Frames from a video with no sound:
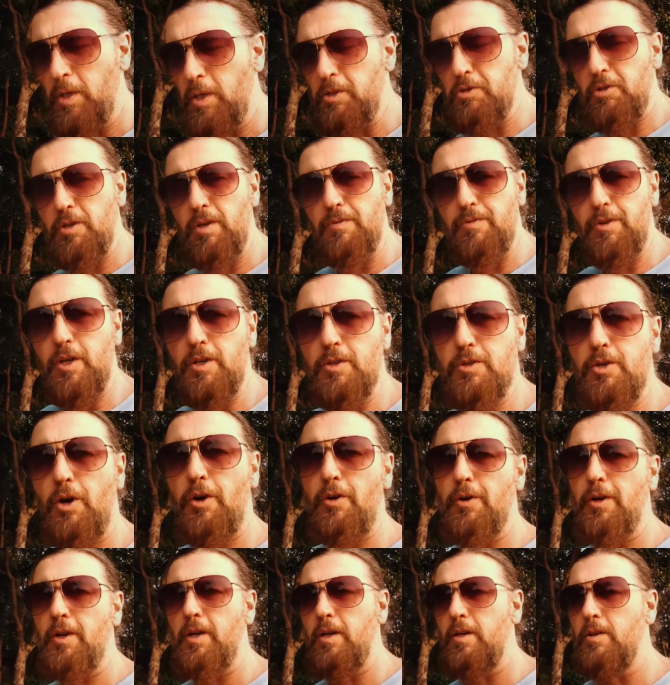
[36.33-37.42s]
especially if you can
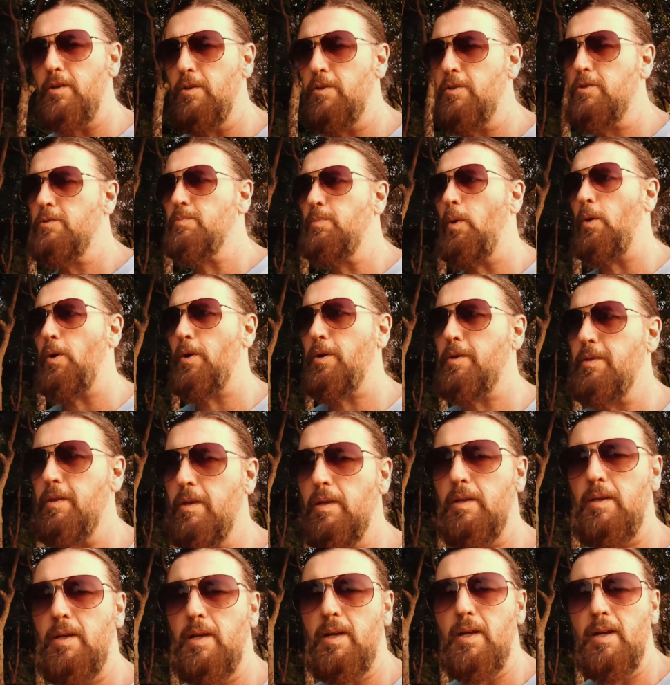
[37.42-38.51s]
turn it into the spark
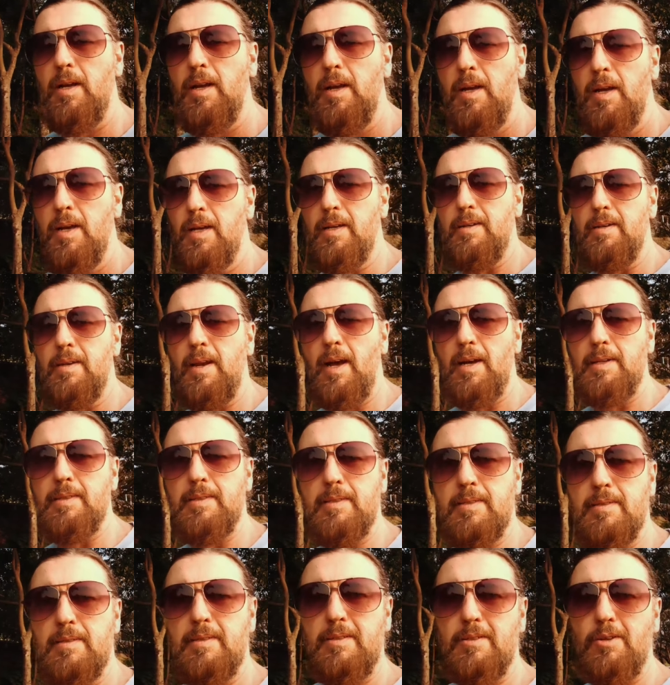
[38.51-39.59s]
that
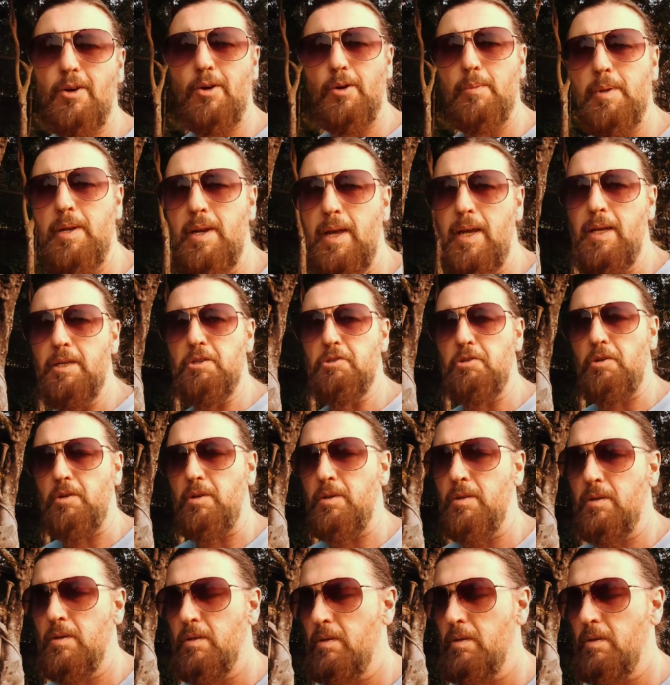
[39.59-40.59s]
ignites determination.